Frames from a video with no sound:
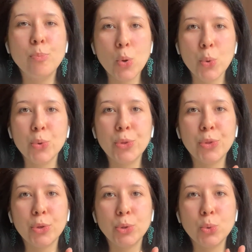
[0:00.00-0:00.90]

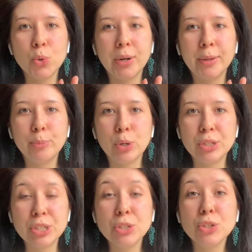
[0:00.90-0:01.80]
both your
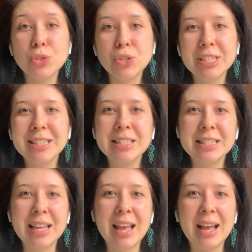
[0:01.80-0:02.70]
in-person
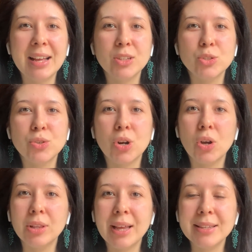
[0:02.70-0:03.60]
students and your
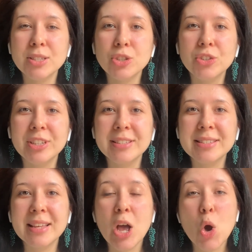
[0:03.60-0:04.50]
online
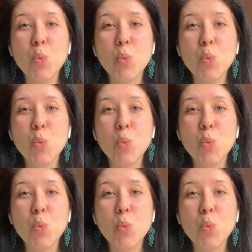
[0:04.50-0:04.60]
students